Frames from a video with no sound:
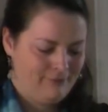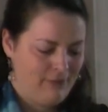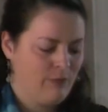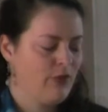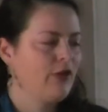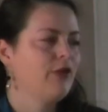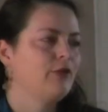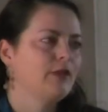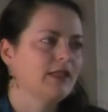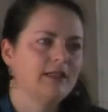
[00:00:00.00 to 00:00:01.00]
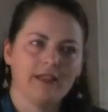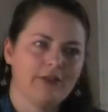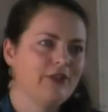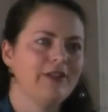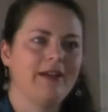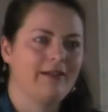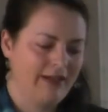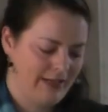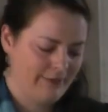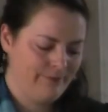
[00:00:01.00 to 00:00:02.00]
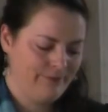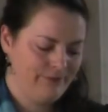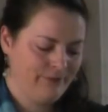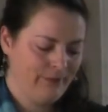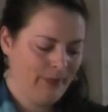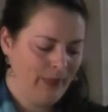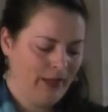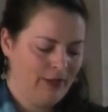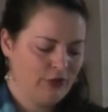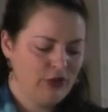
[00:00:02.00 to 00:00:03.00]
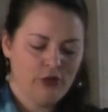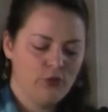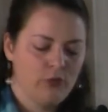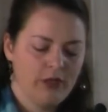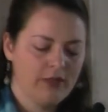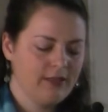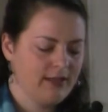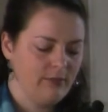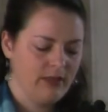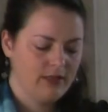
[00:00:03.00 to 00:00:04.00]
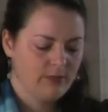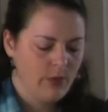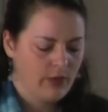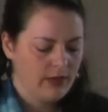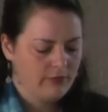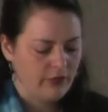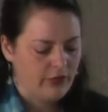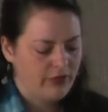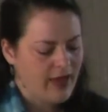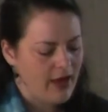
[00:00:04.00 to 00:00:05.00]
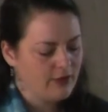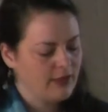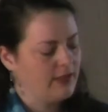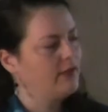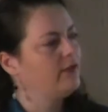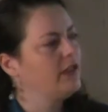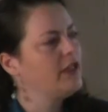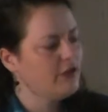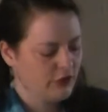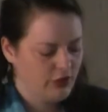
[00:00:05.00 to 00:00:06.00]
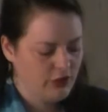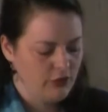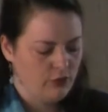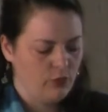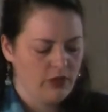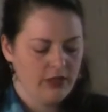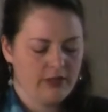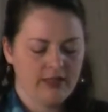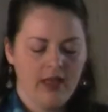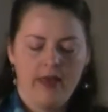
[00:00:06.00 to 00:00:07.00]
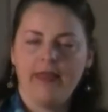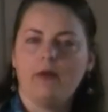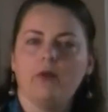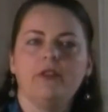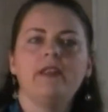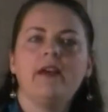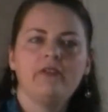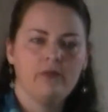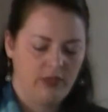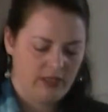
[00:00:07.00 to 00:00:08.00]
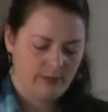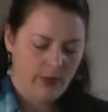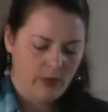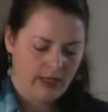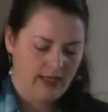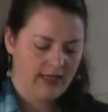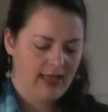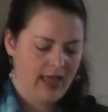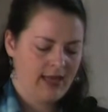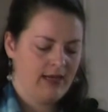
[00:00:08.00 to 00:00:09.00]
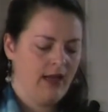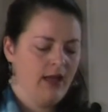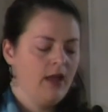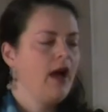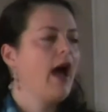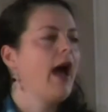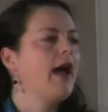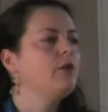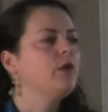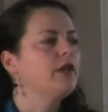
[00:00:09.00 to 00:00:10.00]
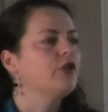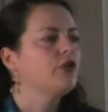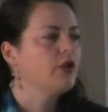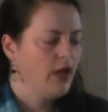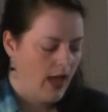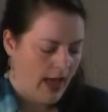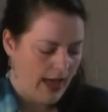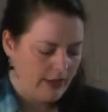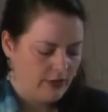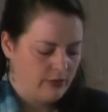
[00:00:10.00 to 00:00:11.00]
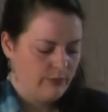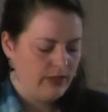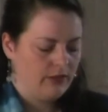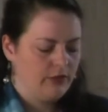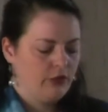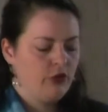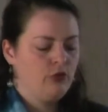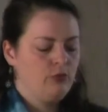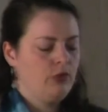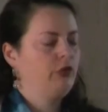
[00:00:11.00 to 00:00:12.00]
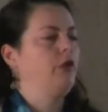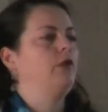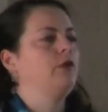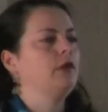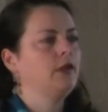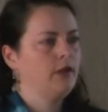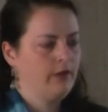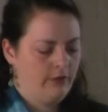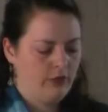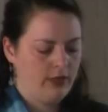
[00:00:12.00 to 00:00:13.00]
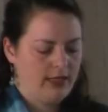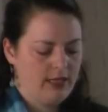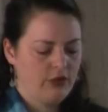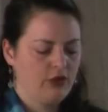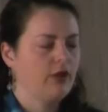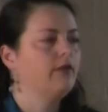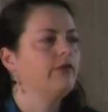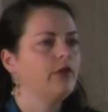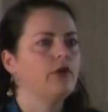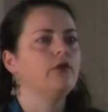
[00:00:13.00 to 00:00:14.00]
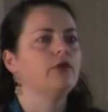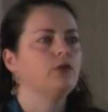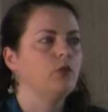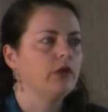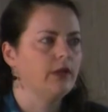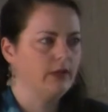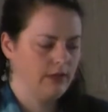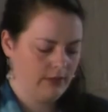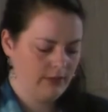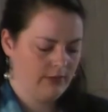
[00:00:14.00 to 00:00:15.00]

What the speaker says: My mother was a dictionary. She knew words that have been spoken for thousands of years. She knew words that will never be spoken again. I wish I could build tombstones for each of those words.